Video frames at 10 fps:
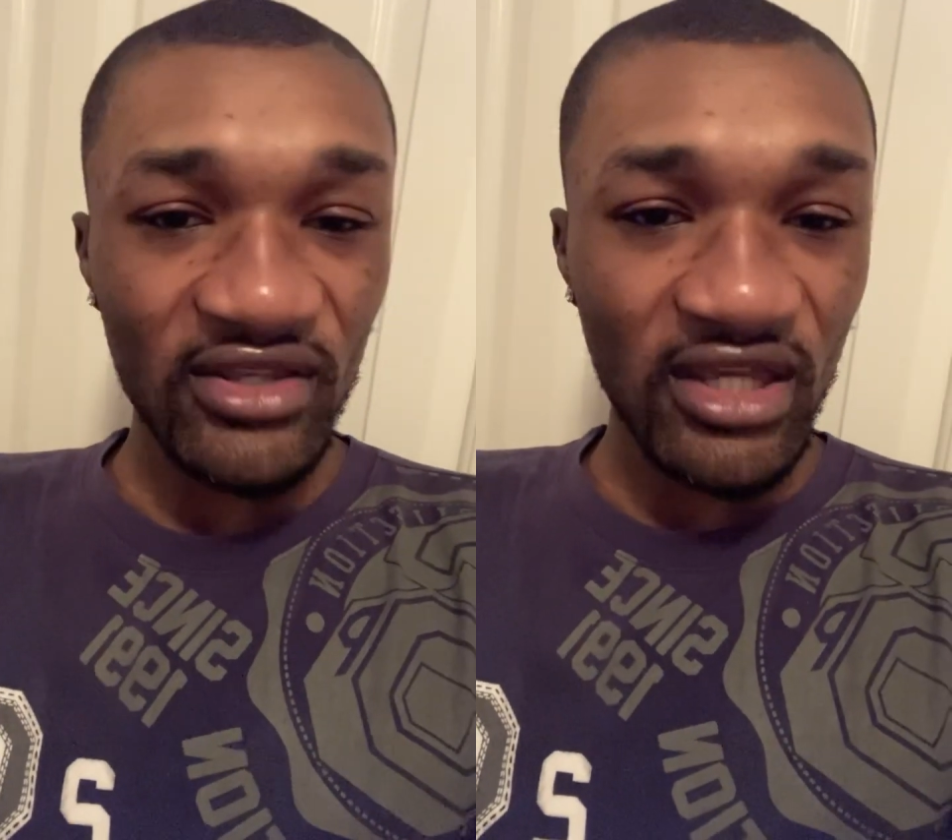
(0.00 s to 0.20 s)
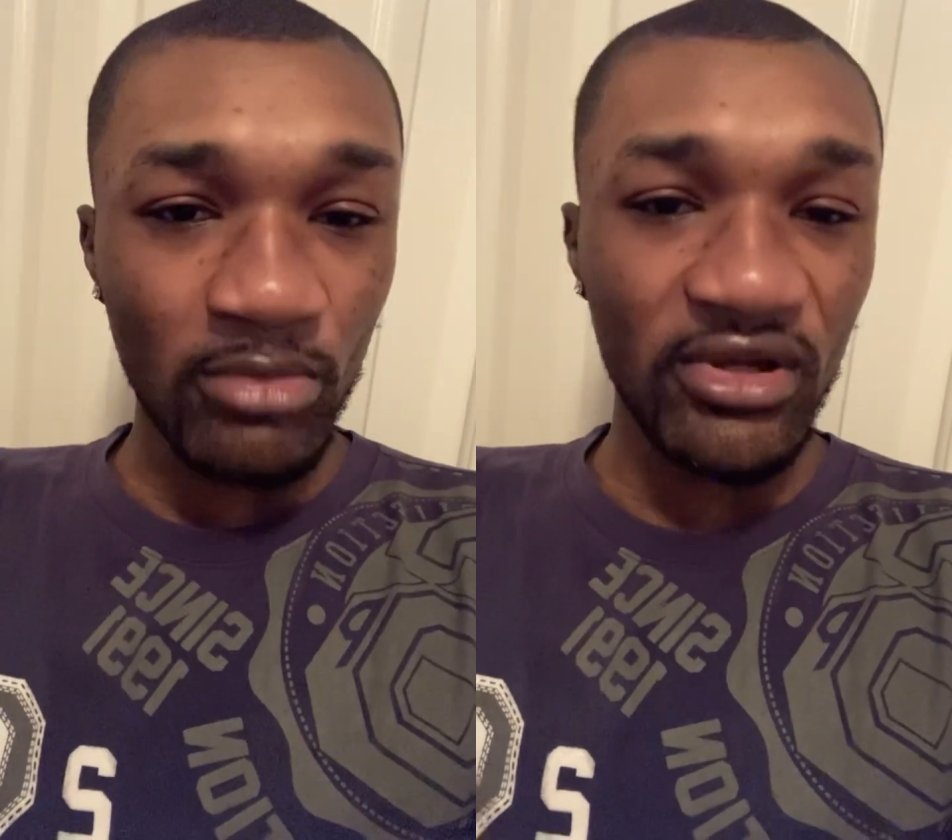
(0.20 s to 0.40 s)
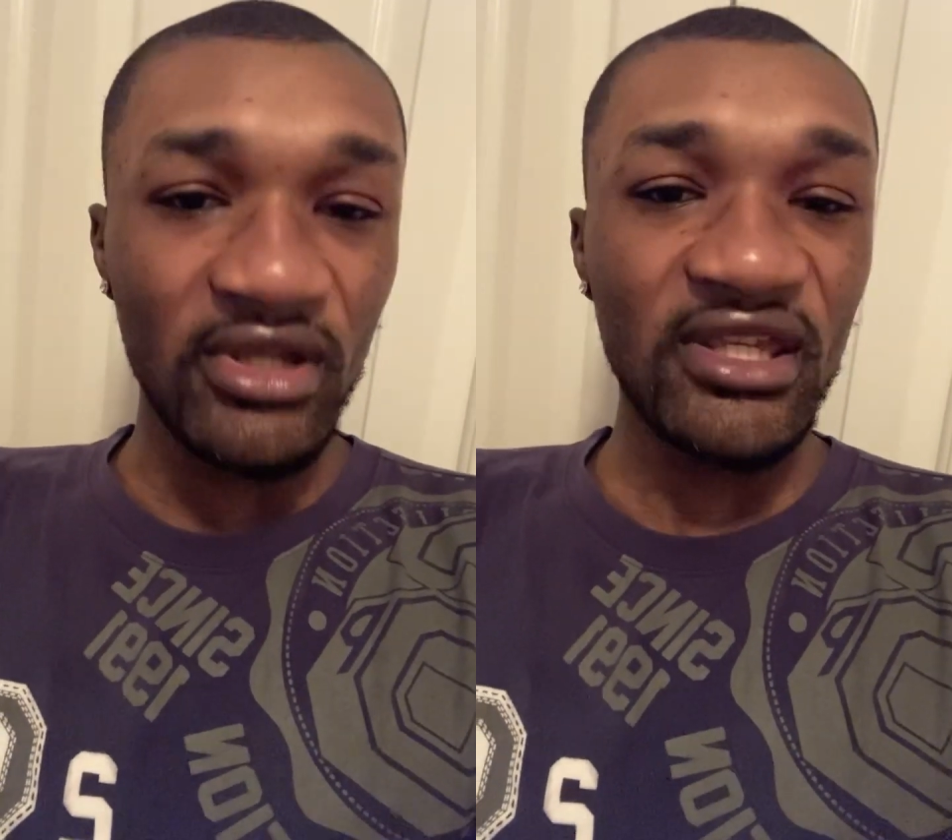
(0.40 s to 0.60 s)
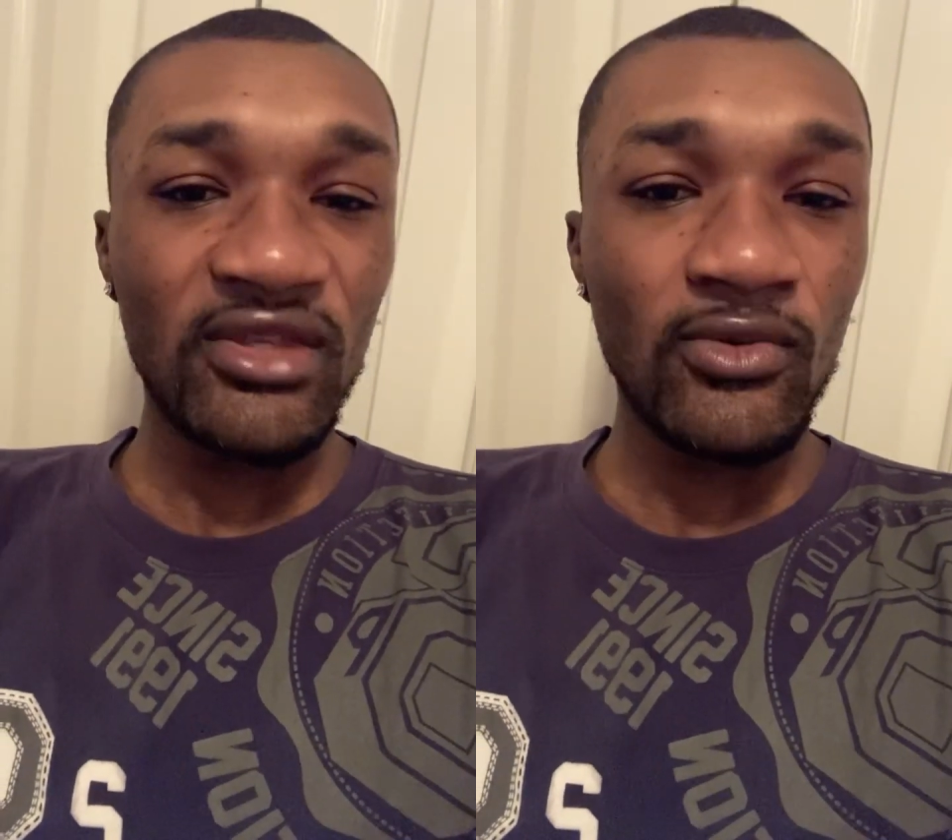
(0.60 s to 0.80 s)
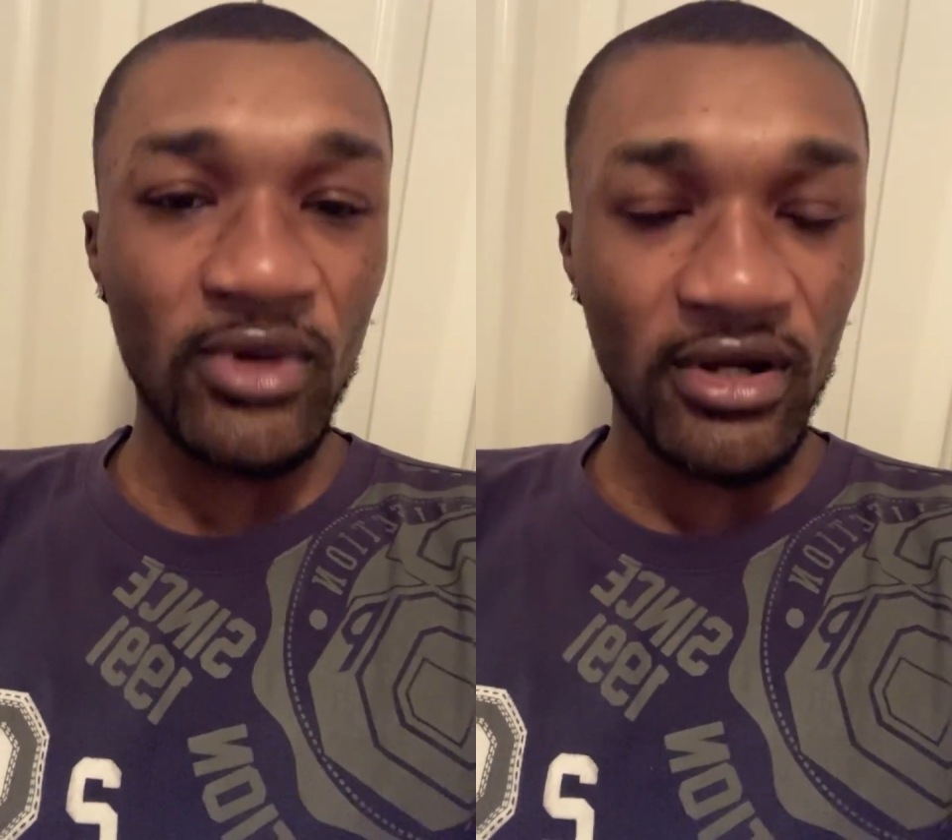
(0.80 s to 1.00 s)
there putting in the
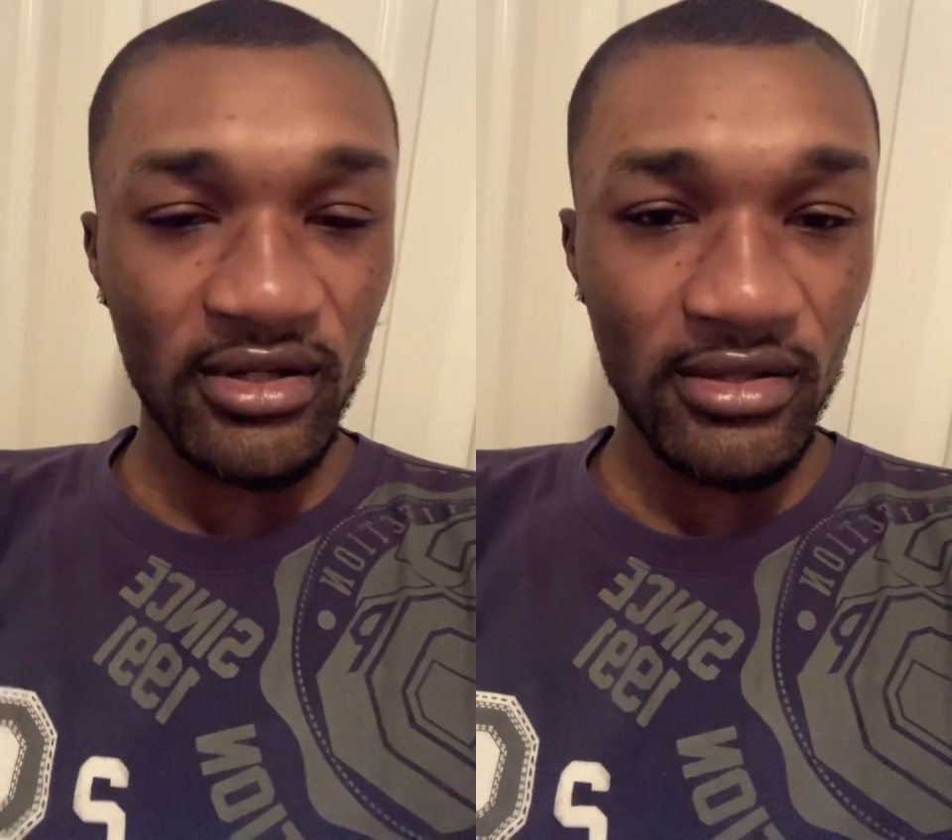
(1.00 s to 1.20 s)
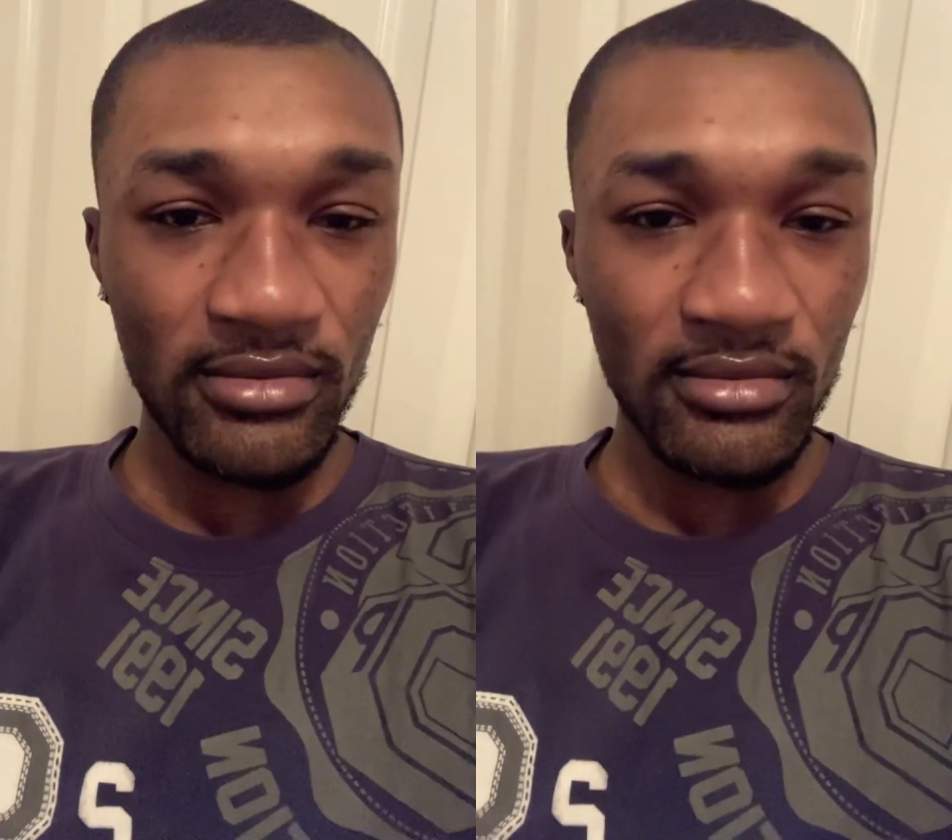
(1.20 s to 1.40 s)
work.